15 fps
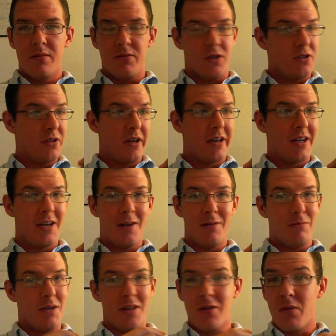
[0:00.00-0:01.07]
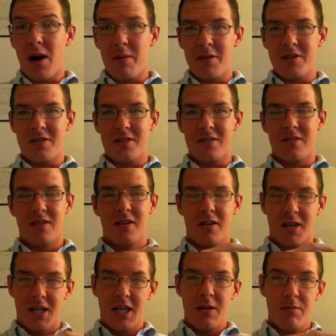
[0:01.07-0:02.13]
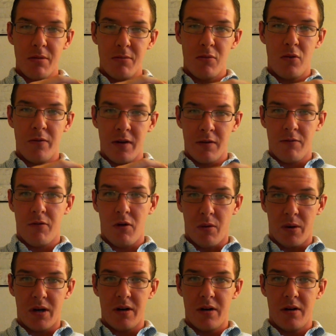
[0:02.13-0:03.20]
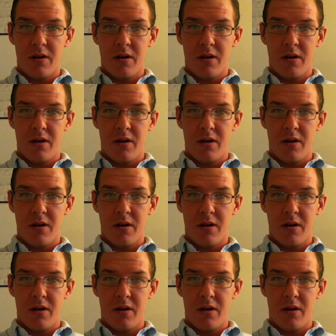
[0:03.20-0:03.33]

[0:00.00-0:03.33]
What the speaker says: just like in Meet the Robinsons. Keep moving forward.